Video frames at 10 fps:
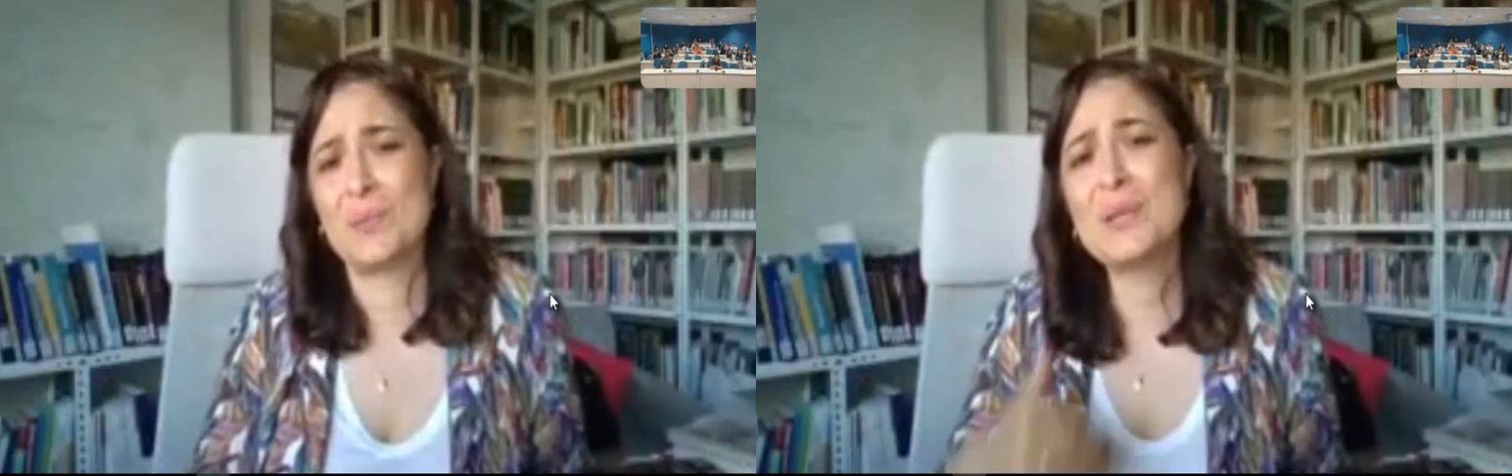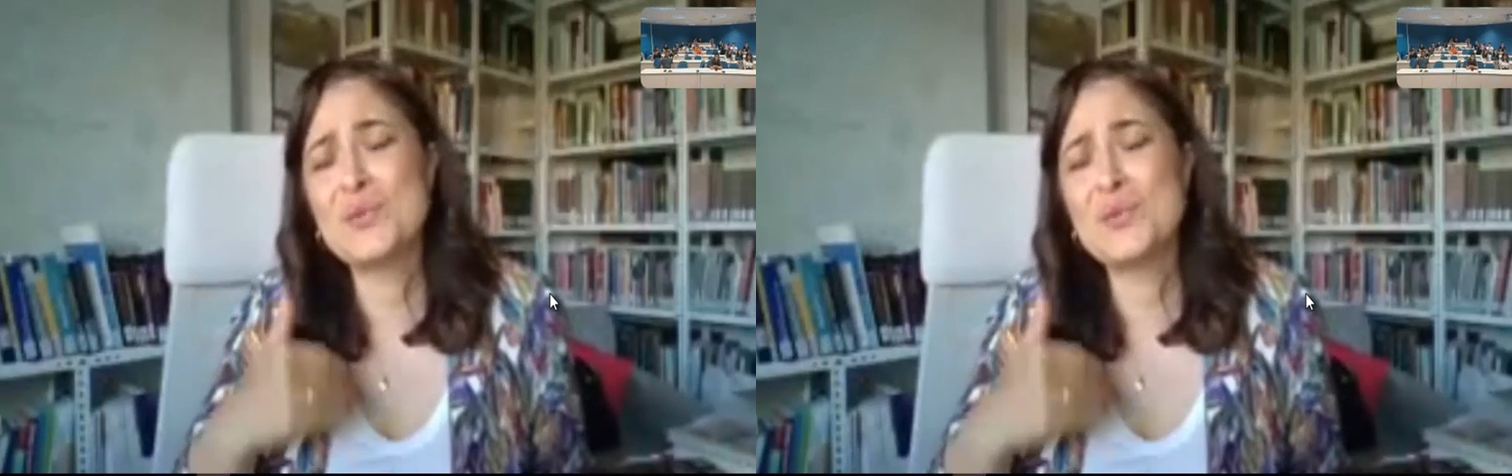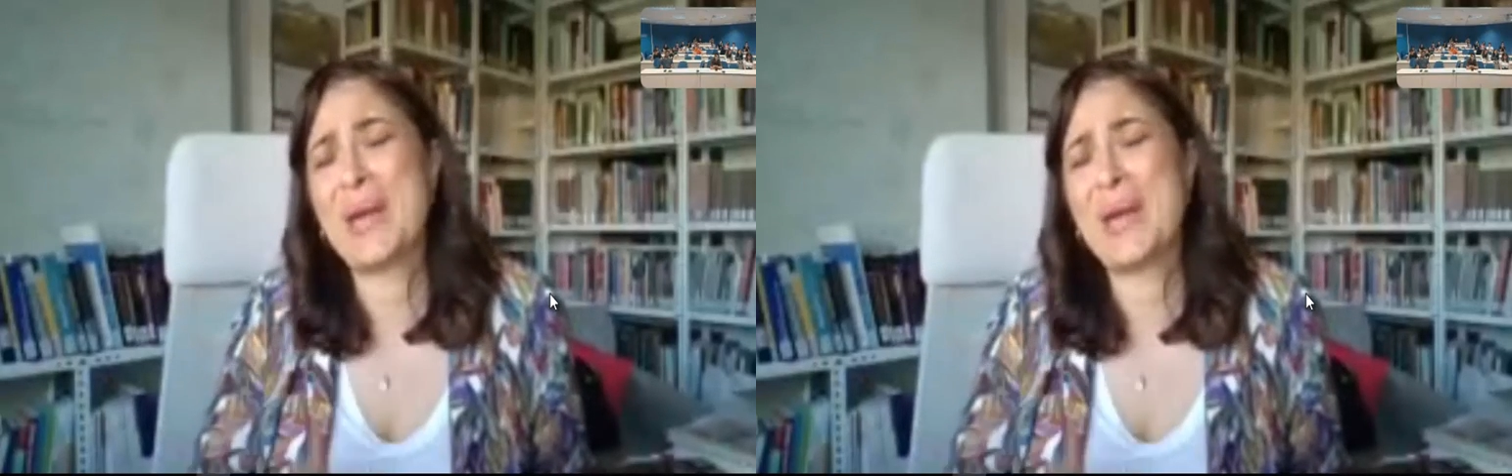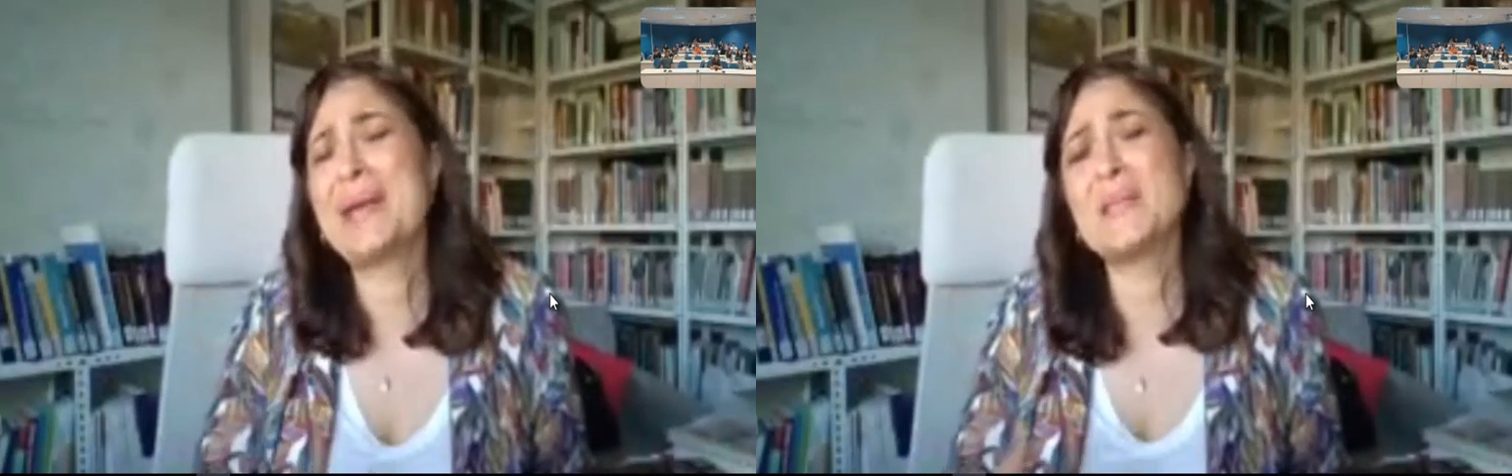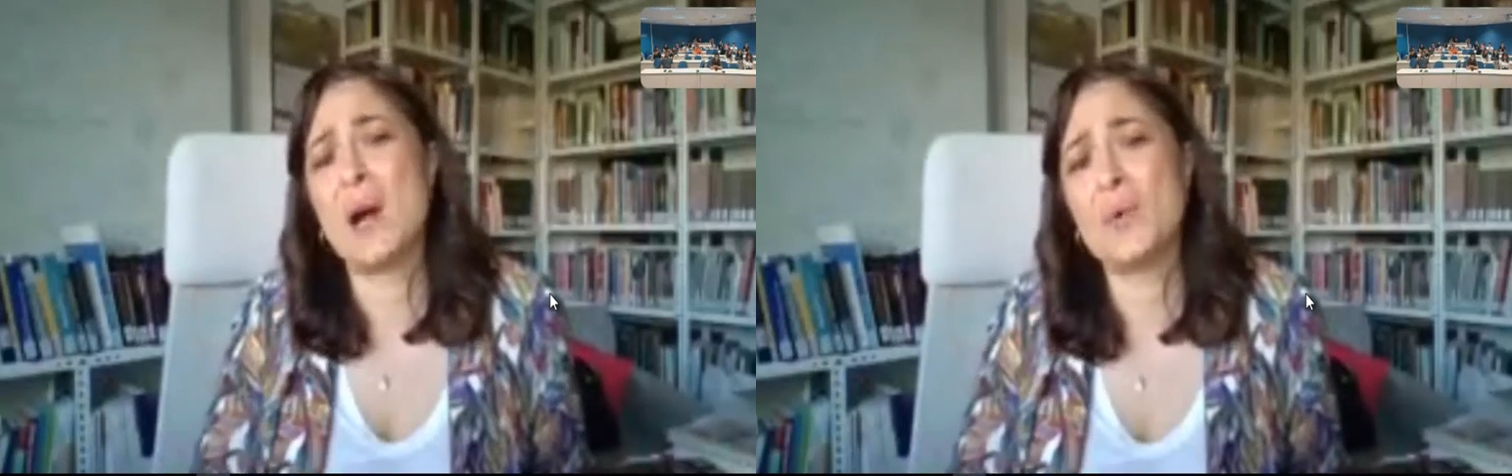One took
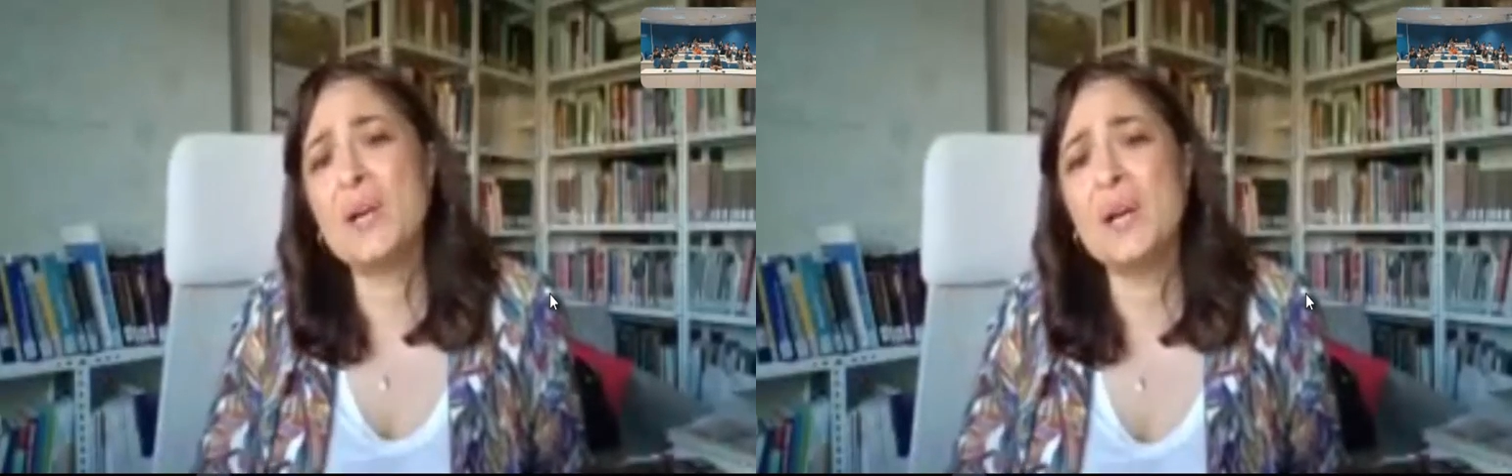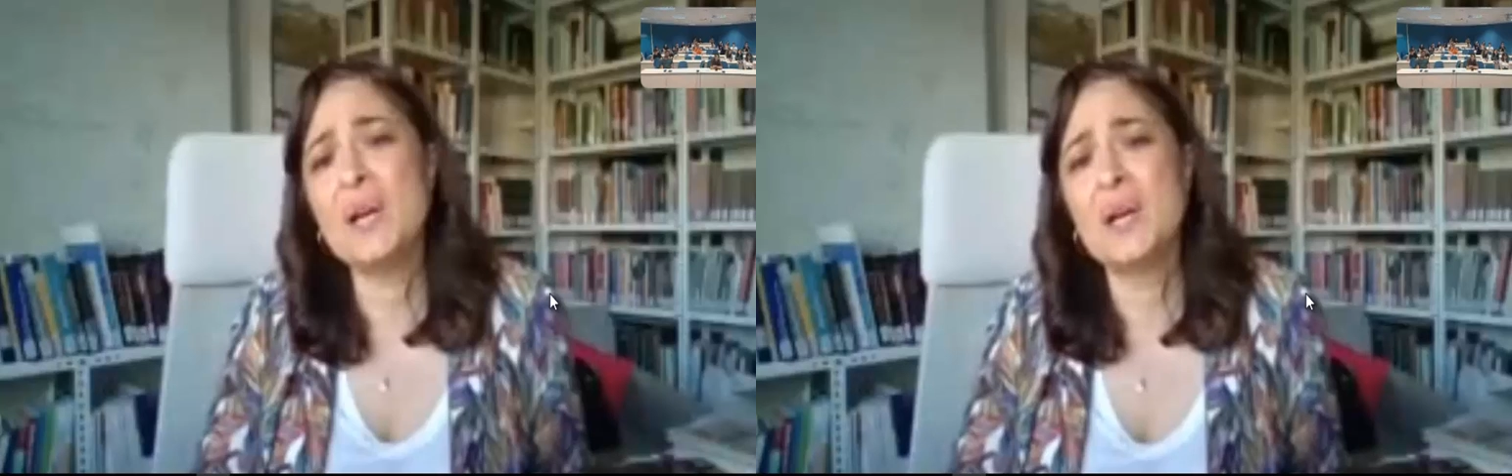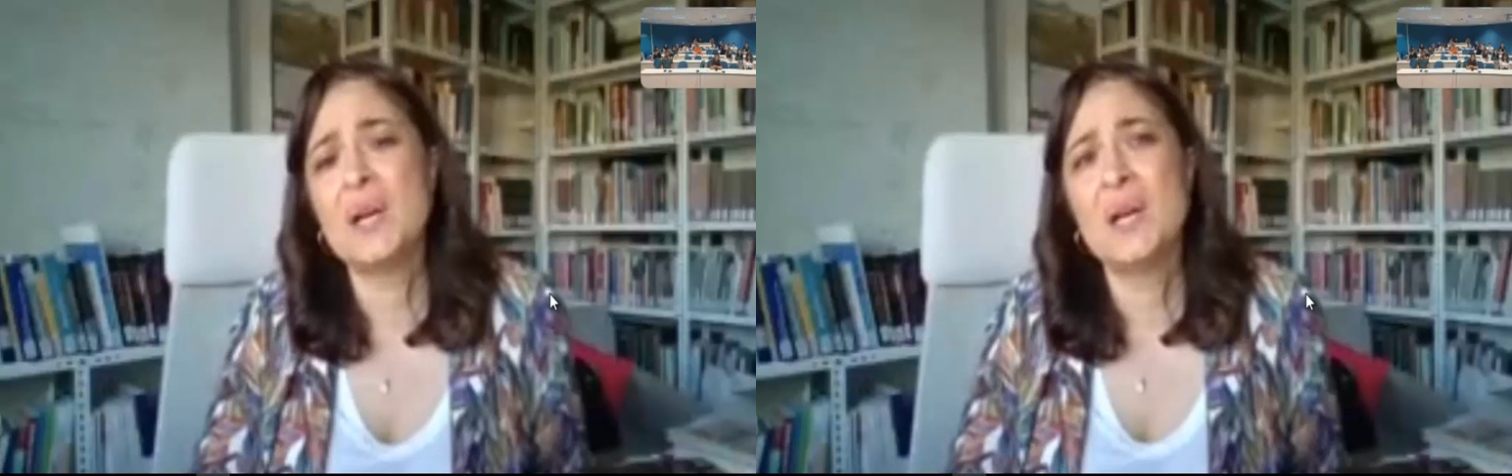8 hours.